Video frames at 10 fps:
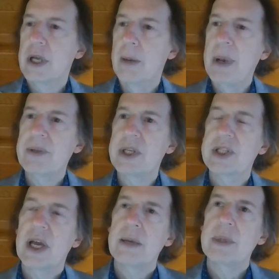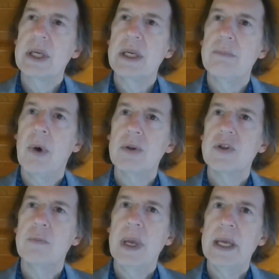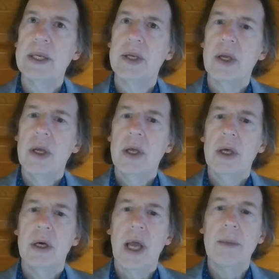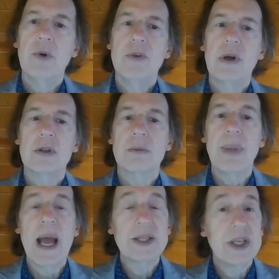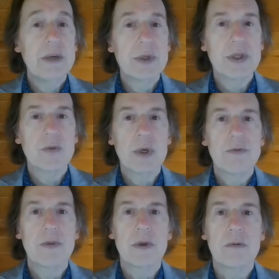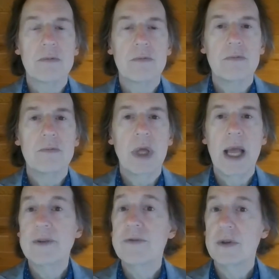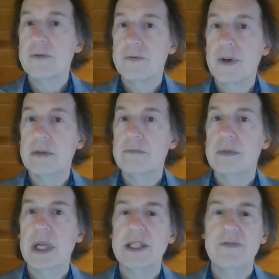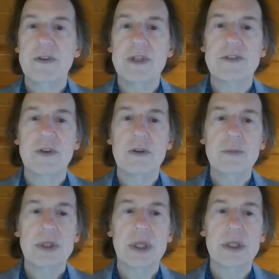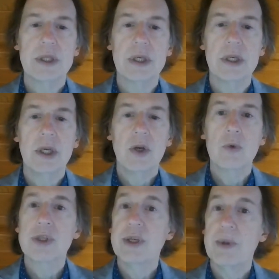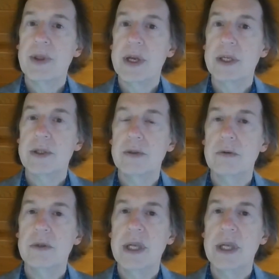About this time, he also made a movie called Apache, which is one of a handful of 1950s films that were sympathetic to